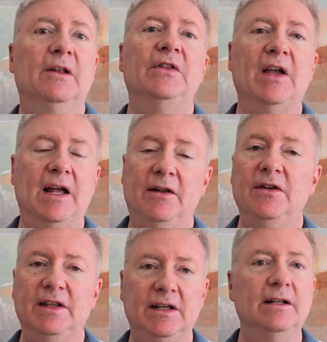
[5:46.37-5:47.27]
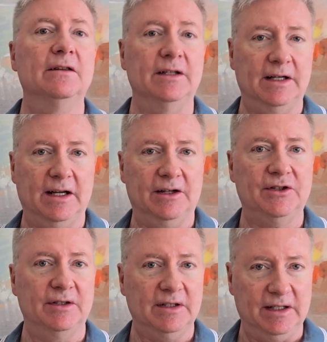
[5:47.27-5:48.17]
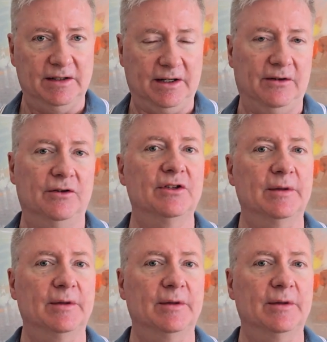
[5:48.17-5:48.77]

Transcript: then the litigation continues,